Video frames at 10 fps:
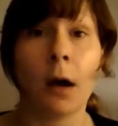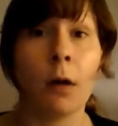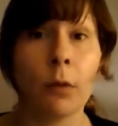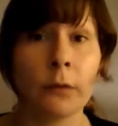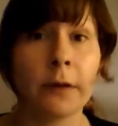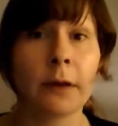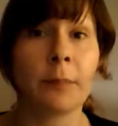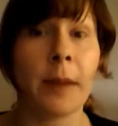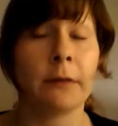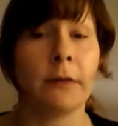I wasn't
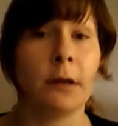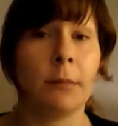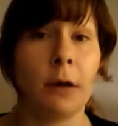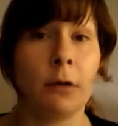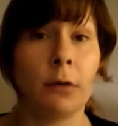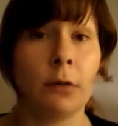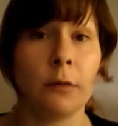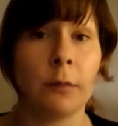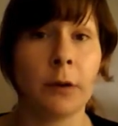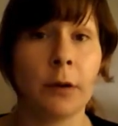expecting a
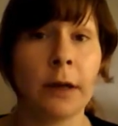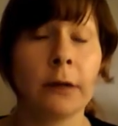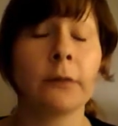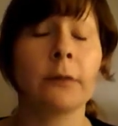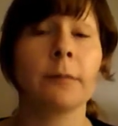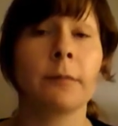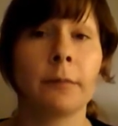miracle, to be honest.